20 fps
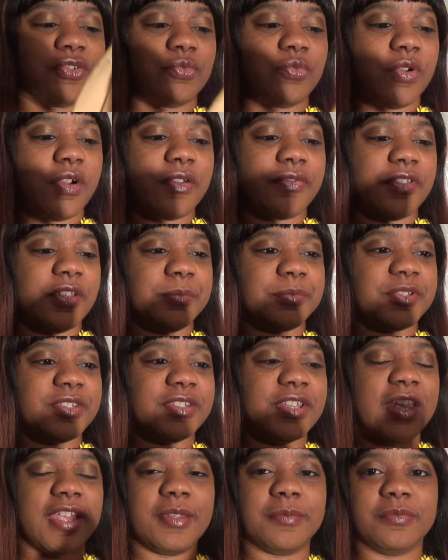to wear them
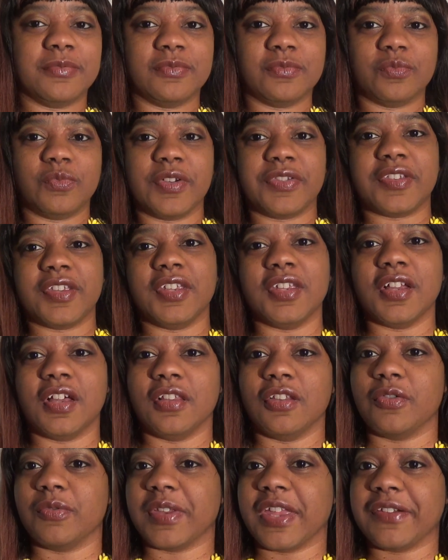today with the
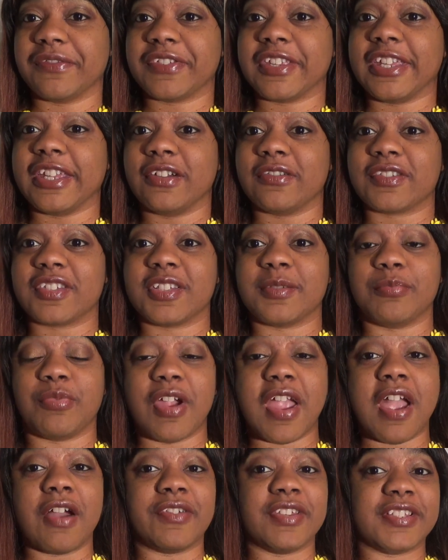yellow. Everything else is
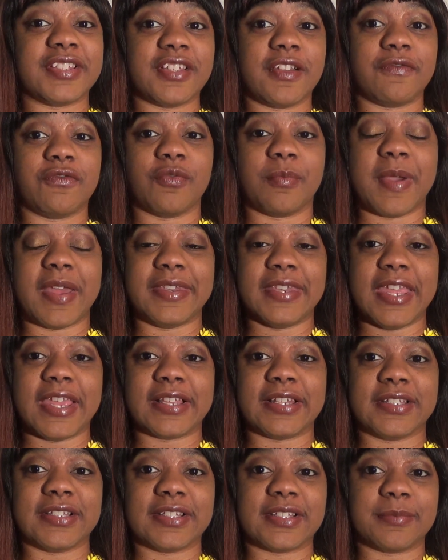brown except for my
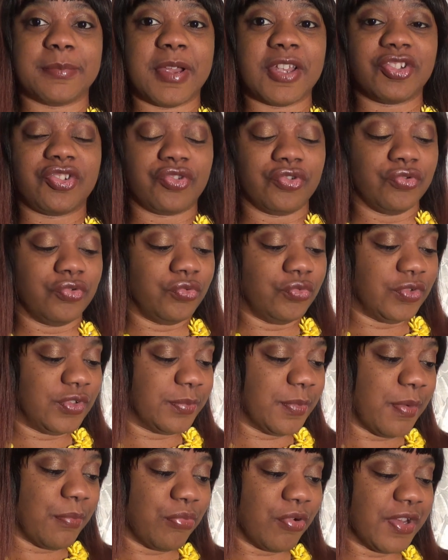necklace, my
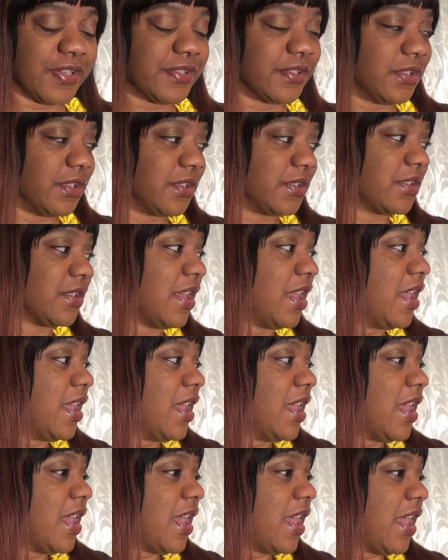shoes, my bracelets,
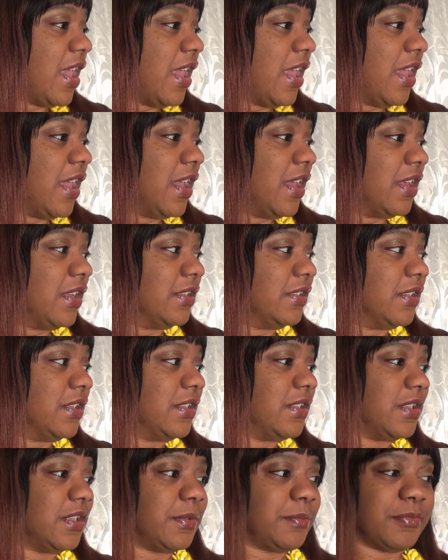and
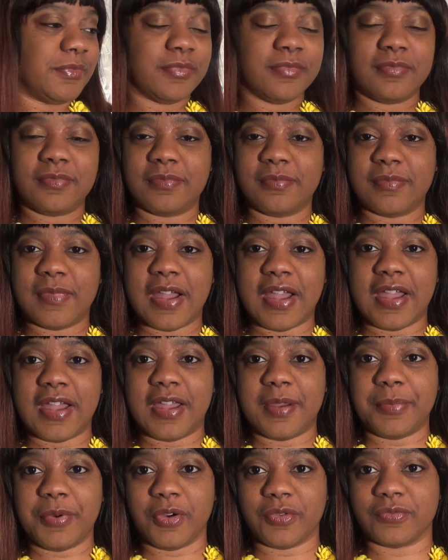
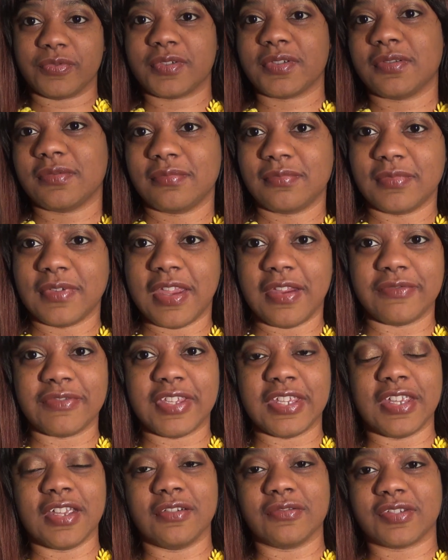my purse.
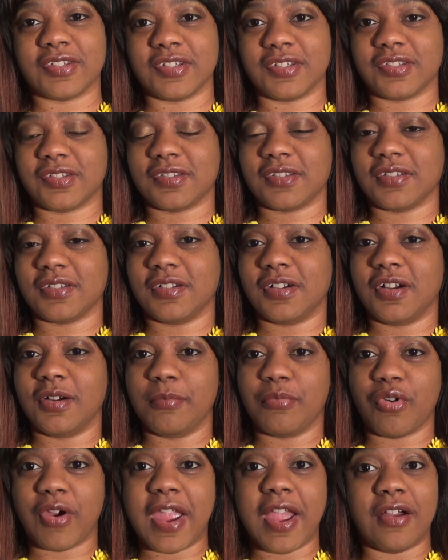Everything else is
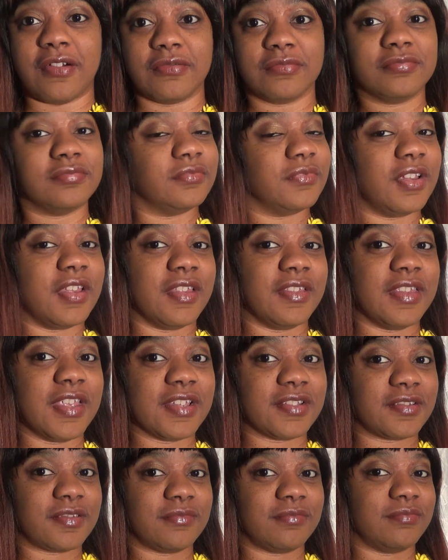brown, and
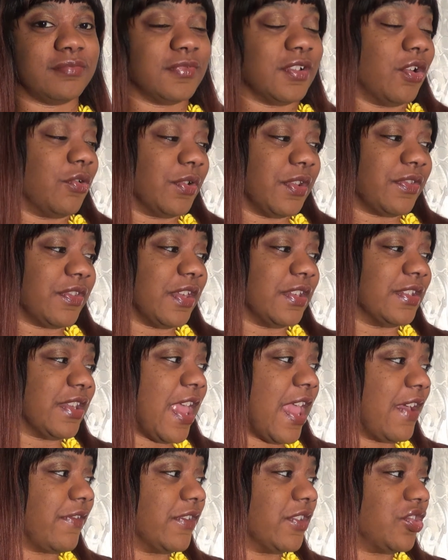that's the only thing that
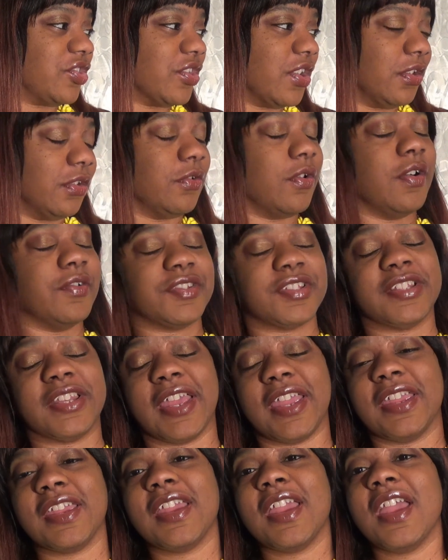I have is yellow on
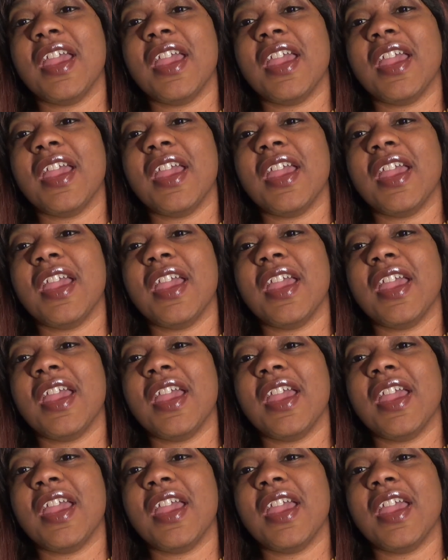today.